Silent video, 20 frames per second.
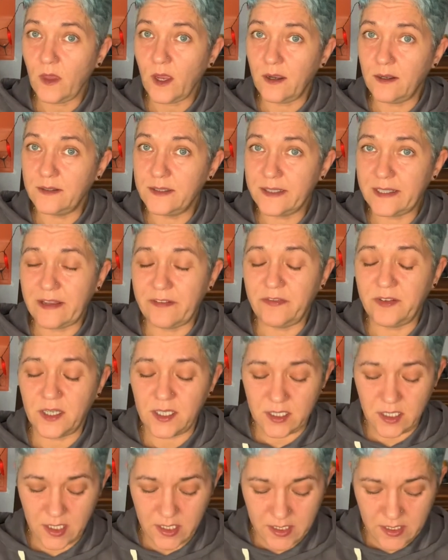It's
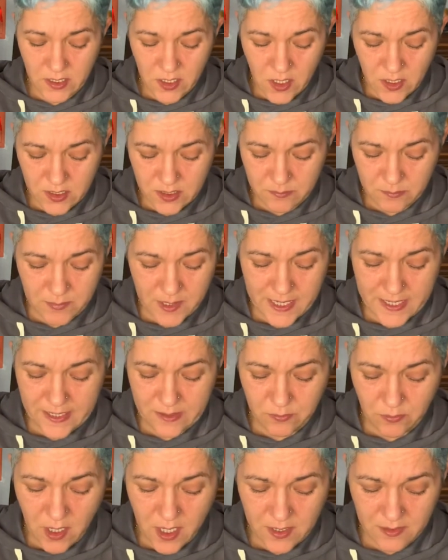definitely not a mild
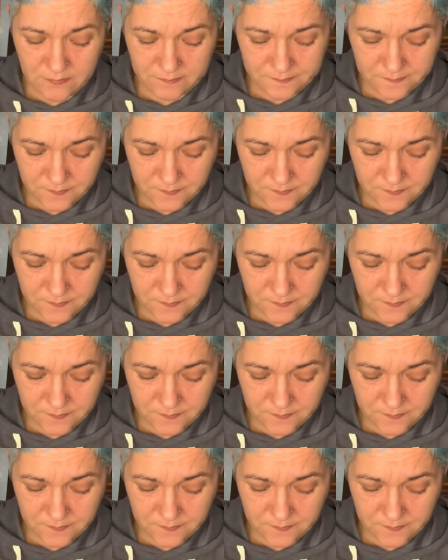one.